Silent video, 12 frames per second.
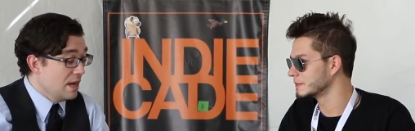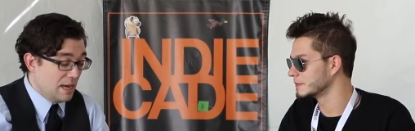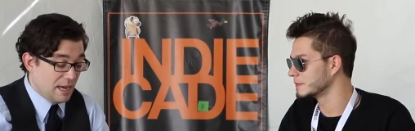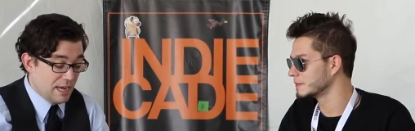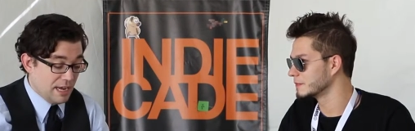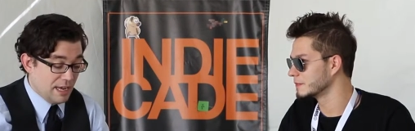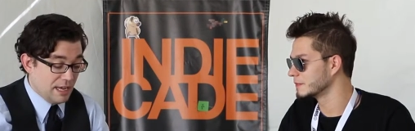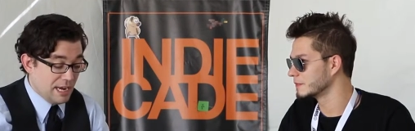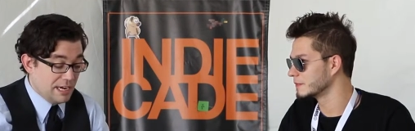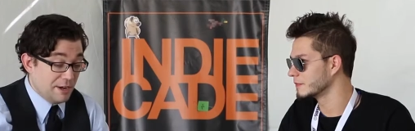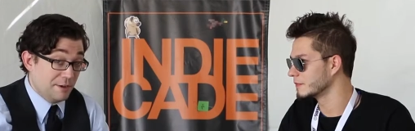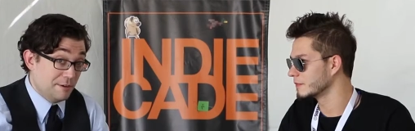Speaker 1: Uh,
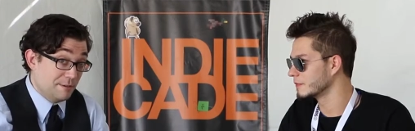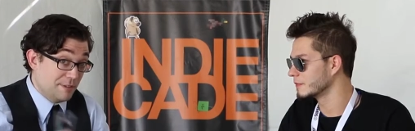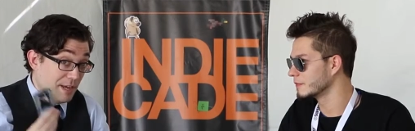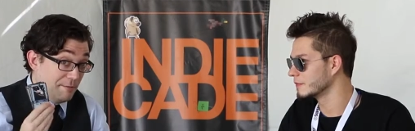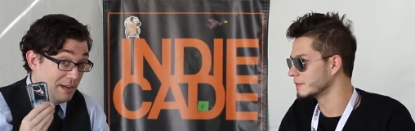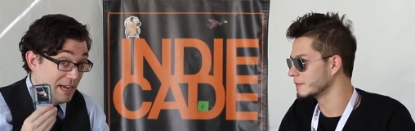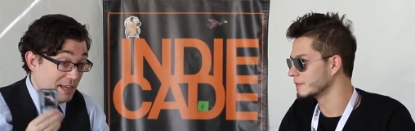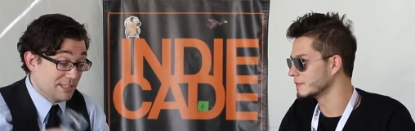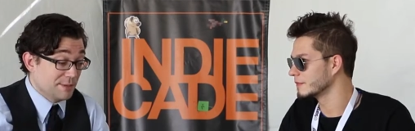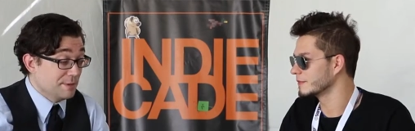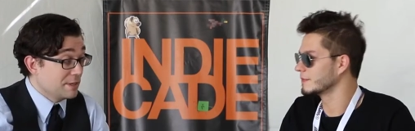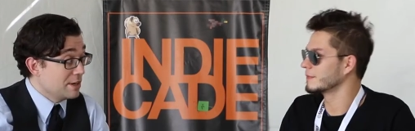I know that we got
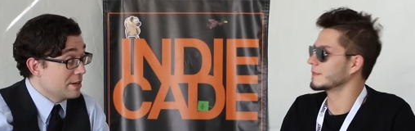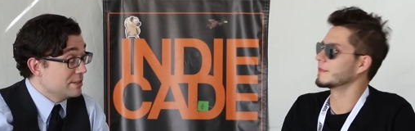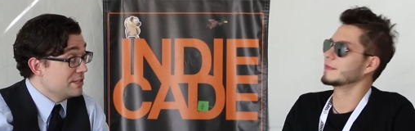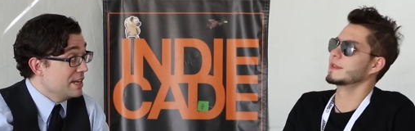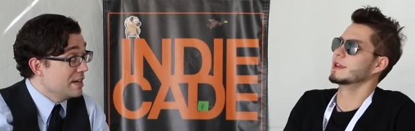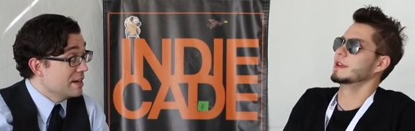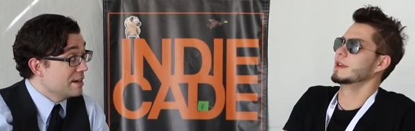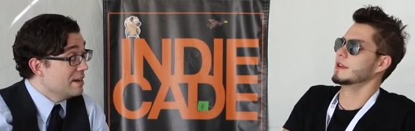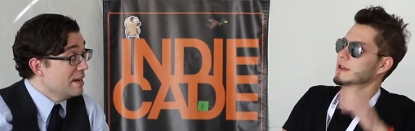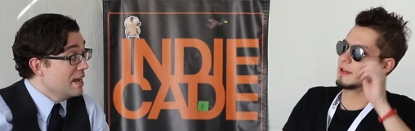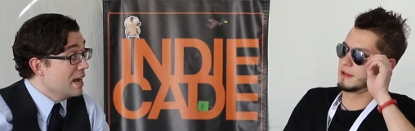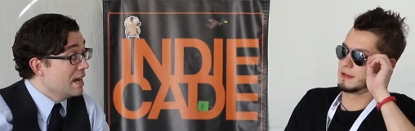some of the cards here.
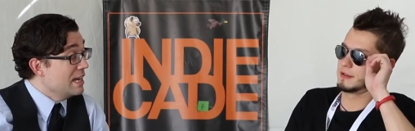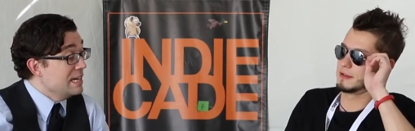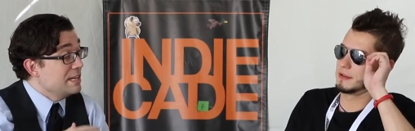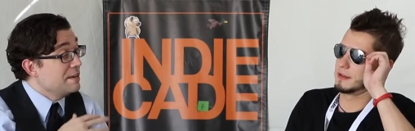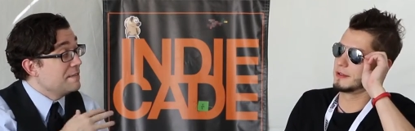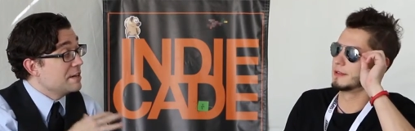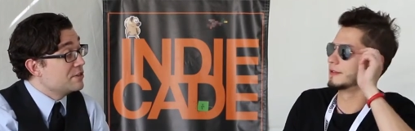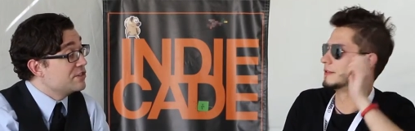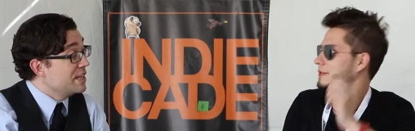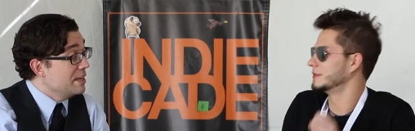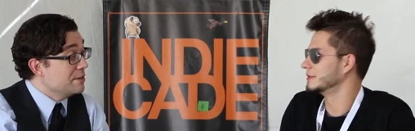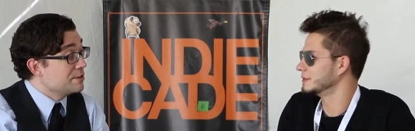Uh, any of their
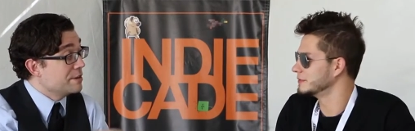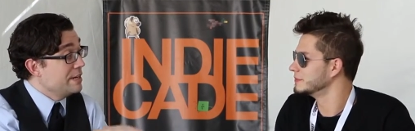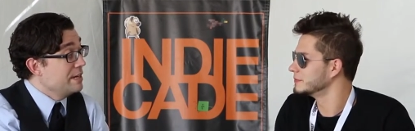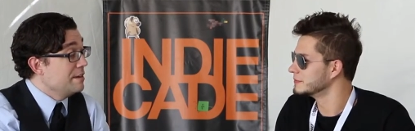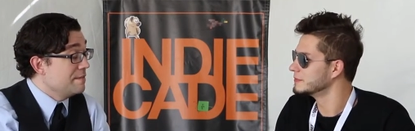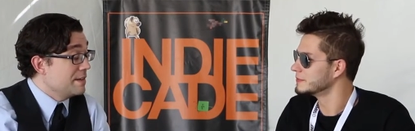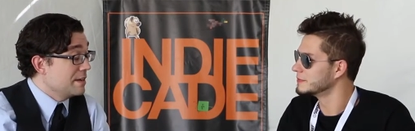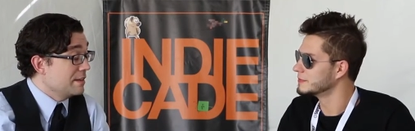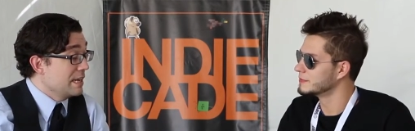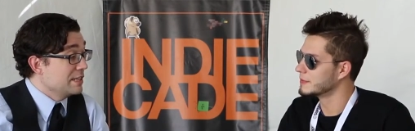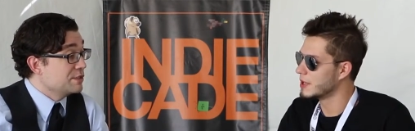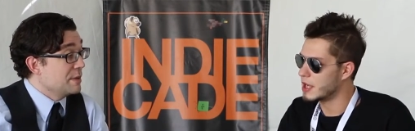skills or any of their
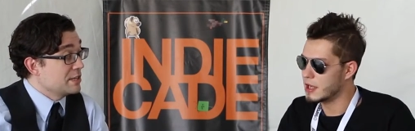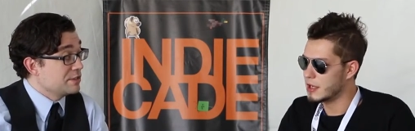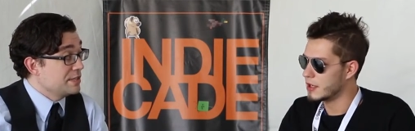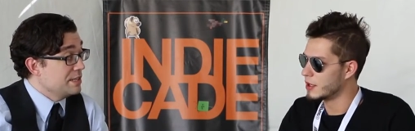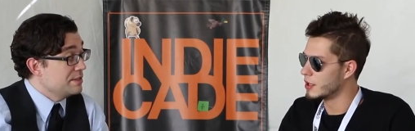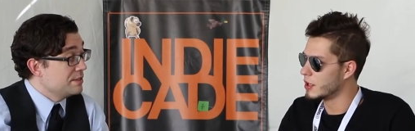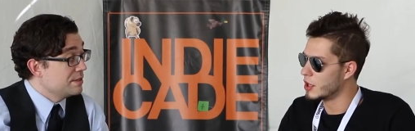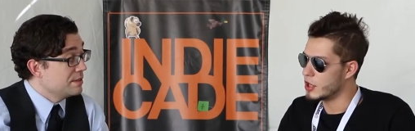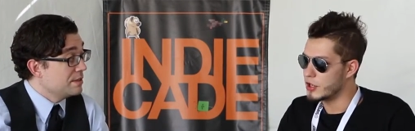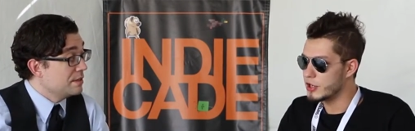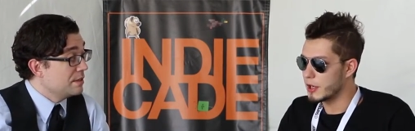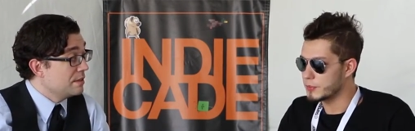like specialties?
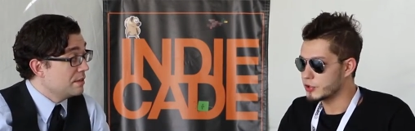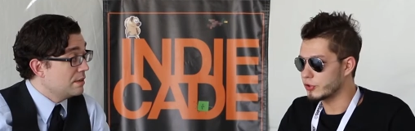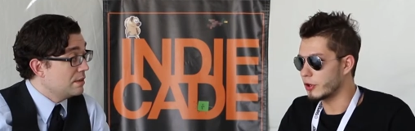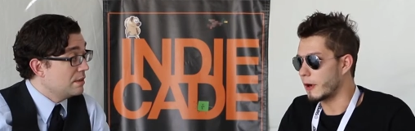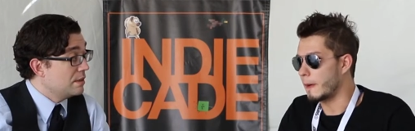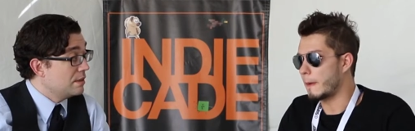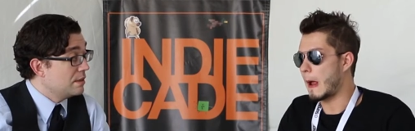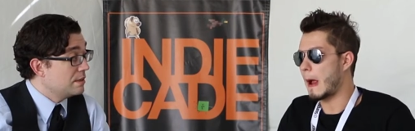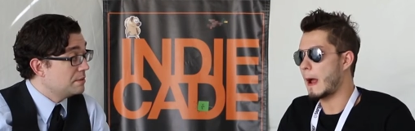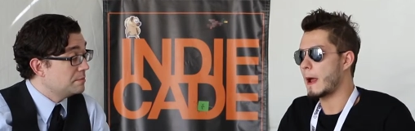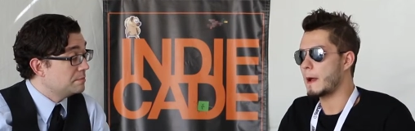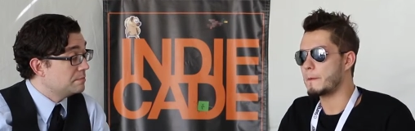
Speaker 2: Yeah, sure.
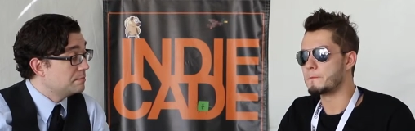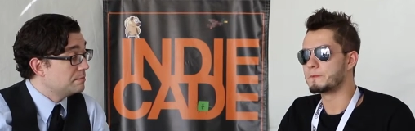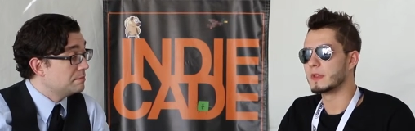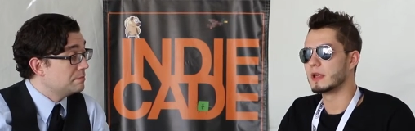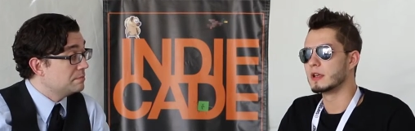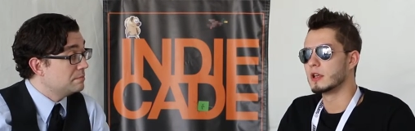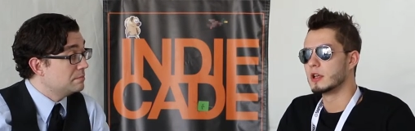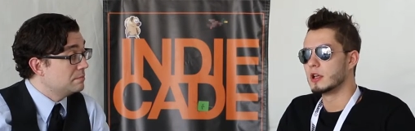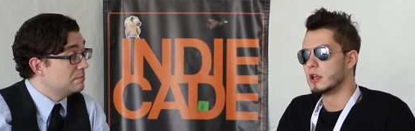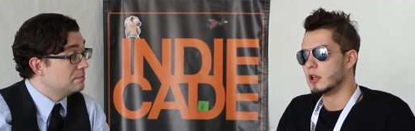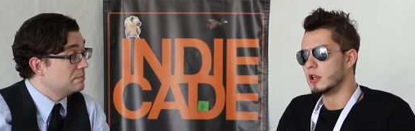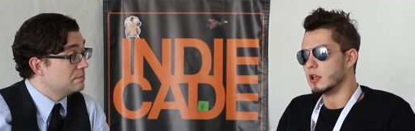Um,
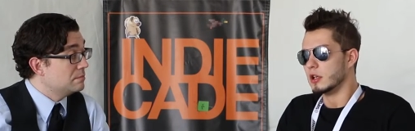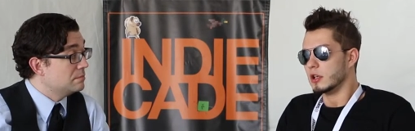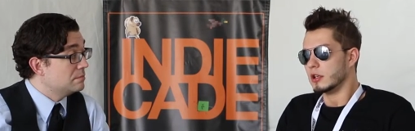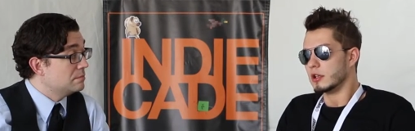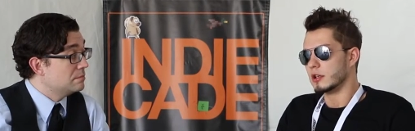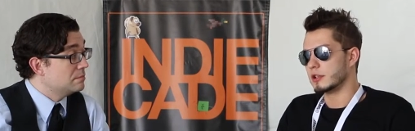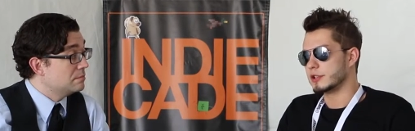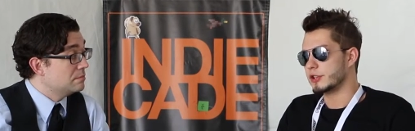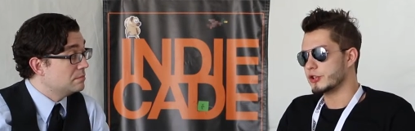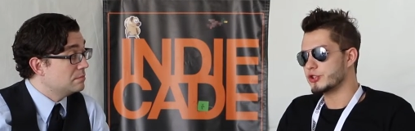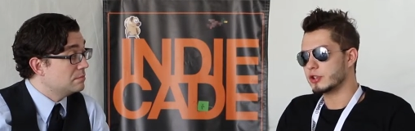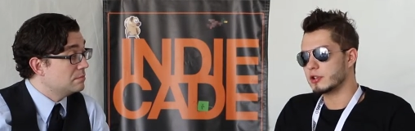
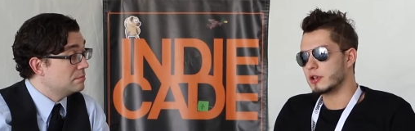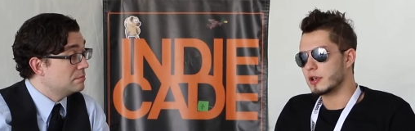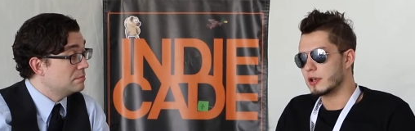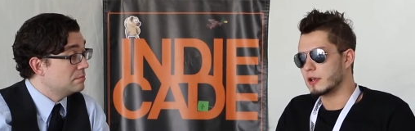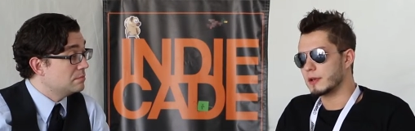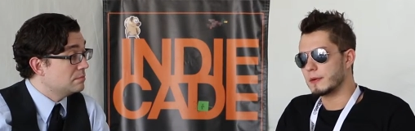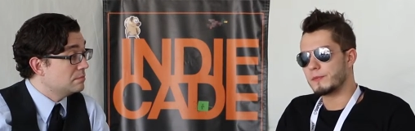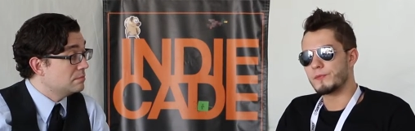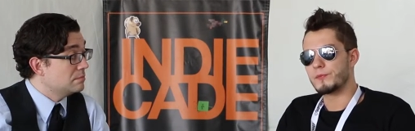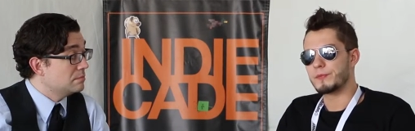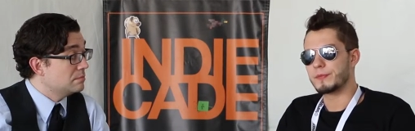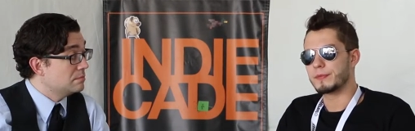Searching uh,
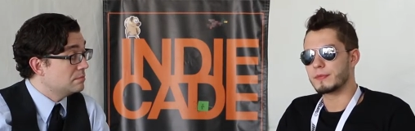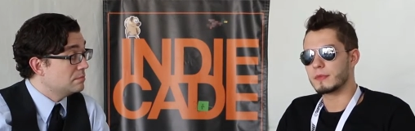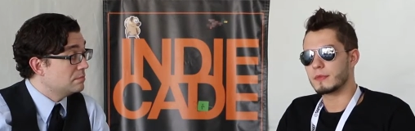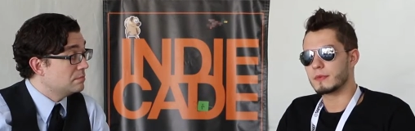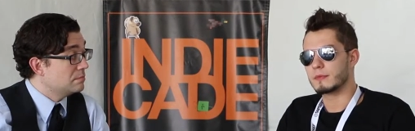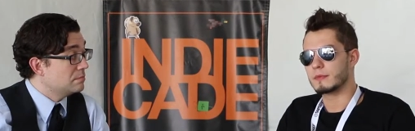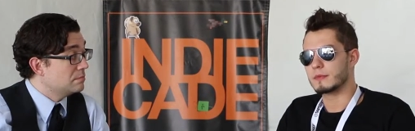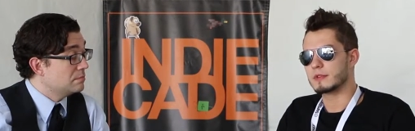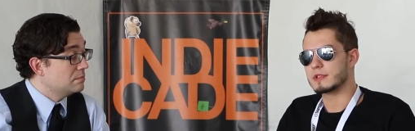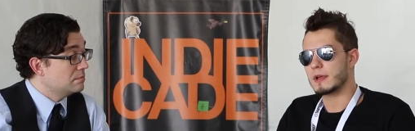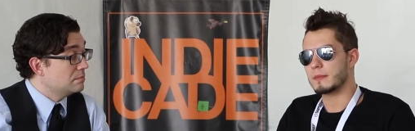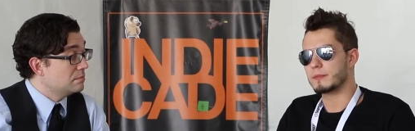
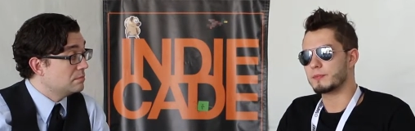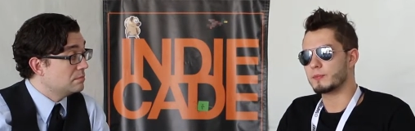some